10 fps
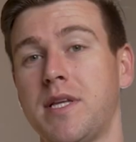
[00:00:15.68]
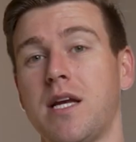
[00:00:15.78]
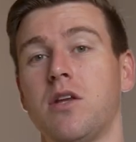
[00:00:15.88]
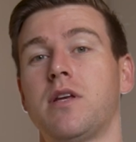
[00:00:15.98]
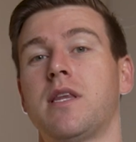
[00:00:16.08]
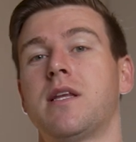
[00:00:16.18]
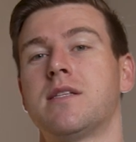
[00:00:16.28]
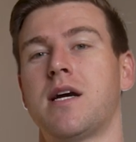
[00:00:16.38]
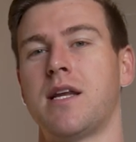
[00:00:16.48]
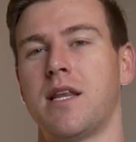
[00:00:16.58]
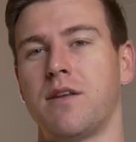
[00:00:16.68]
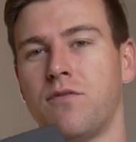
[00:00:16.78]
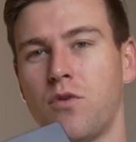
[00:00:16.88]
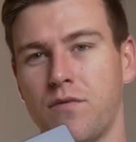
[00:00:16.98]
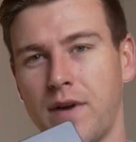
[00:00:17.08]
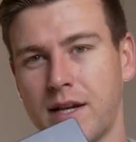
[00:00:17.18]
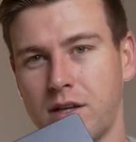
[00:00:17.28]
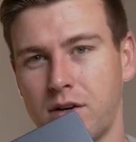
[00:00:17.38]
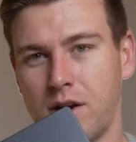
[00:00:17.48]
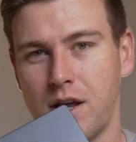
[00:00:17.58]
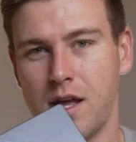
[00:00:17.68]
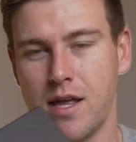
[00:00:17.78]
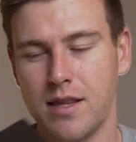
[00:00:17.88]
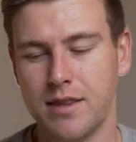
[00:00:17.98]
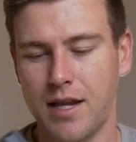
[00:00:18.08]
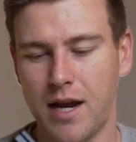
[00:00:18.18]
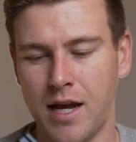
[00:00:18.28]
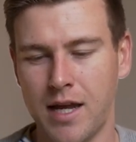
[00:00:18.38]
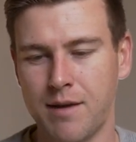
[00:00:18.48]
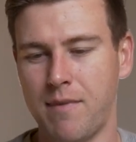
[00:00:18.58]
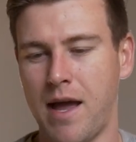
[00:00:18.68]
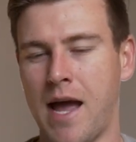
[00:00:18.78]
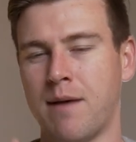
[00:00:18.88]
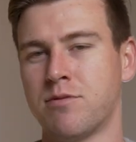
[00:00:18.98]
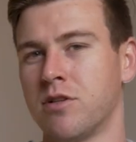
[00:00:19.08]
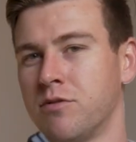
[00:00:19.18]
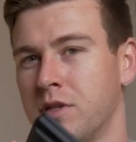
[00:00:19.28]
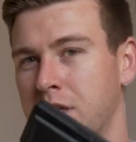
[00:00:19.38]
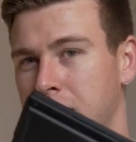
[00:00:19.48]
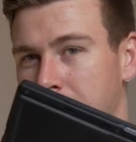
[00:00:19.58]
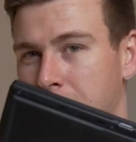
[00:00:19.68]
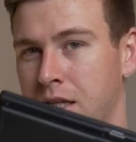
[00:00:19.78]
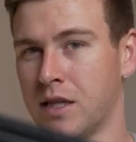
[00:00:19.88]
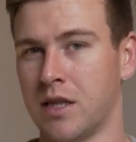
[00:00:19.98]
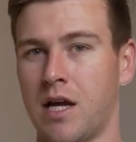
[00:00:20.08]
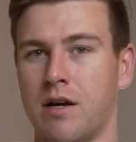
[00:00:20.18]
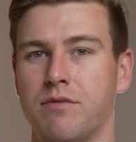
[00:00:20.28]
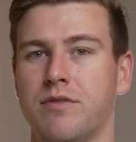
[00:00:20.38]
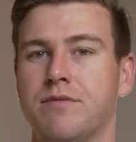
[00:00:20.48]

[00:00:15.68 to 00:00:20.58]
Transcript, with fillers: we take a look at the design and the form factor, then I am absolutely in love.